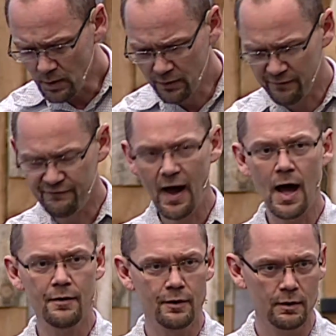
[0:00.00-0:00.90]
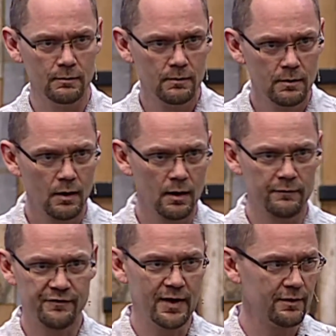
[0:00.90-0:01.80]
the father
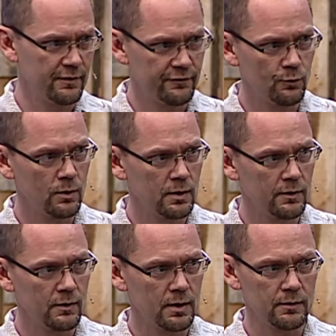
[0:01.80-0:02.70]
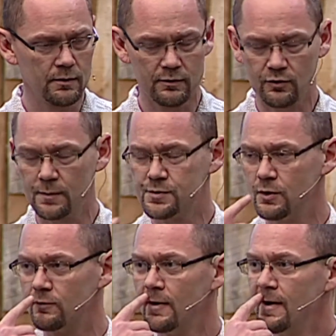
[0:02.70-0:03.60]
of faith, if you would, in, in the
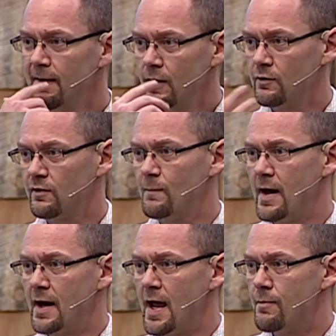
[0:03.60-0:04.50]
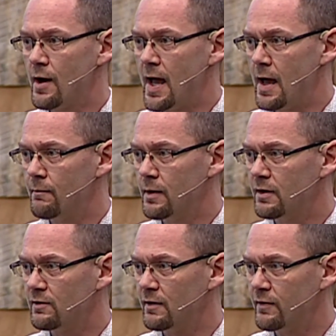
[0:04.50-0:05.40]
scriptures. Here's this man, Abraham.
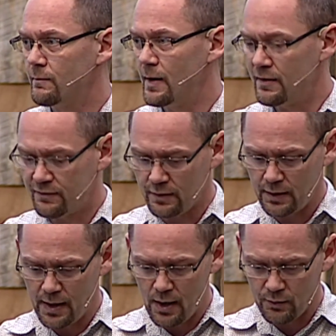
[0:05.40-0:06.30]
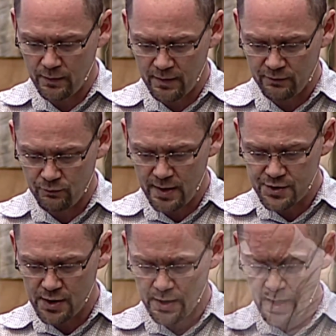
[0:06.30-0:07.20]
He's living basically out in this region, and